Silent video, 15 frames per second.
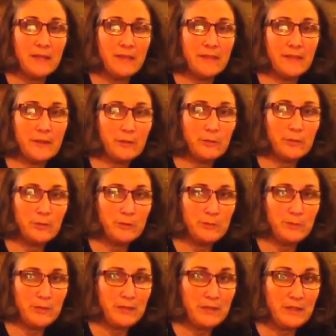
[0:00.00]
there
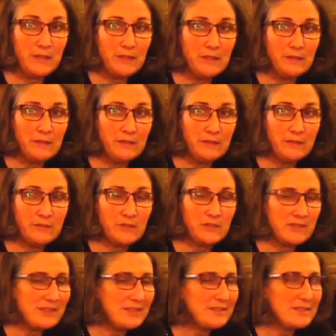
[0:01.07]
would be
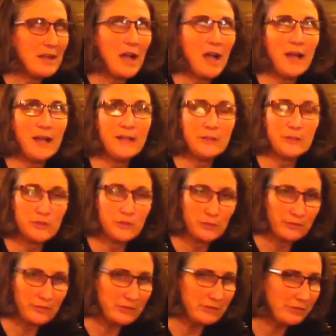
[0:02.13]
just the entire
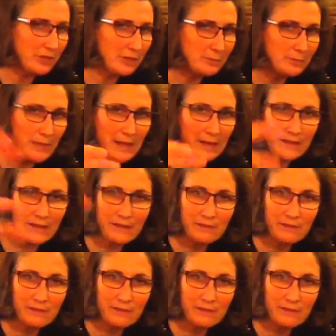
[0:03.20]
surface, front, back,